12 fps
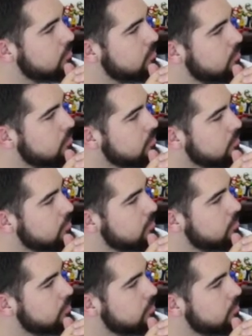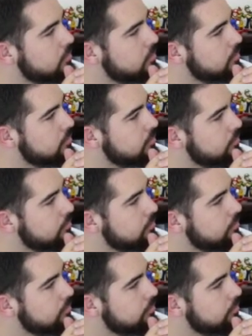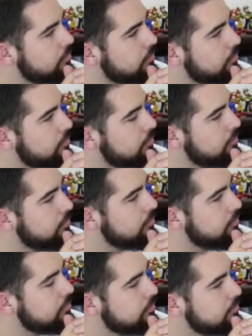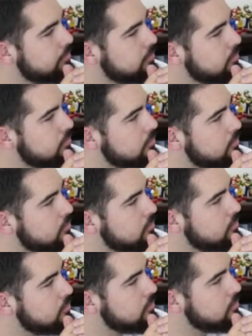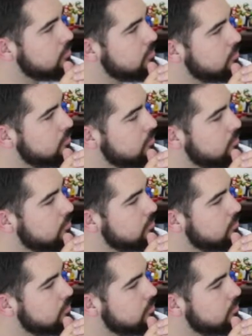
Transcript: (not speaking)